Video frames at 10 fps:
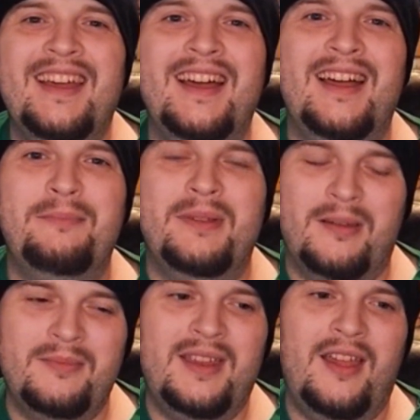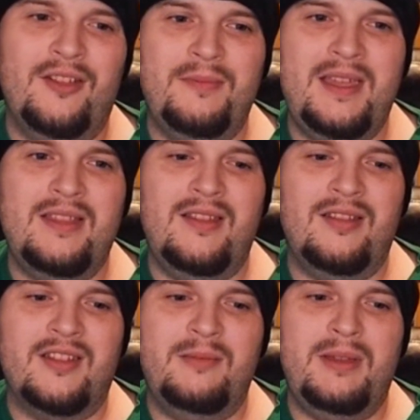But something tells me this
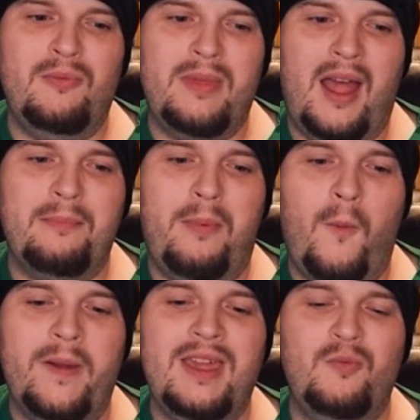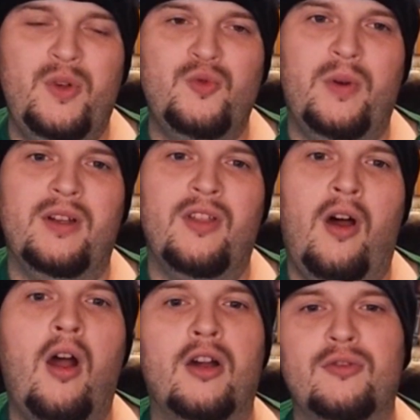is going to be that point in which where the
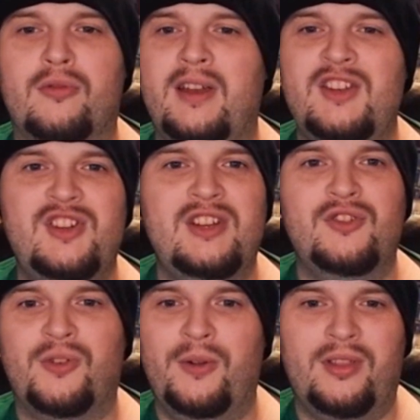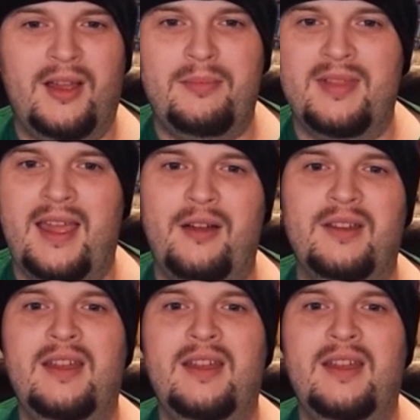heart-wrenching truth comes out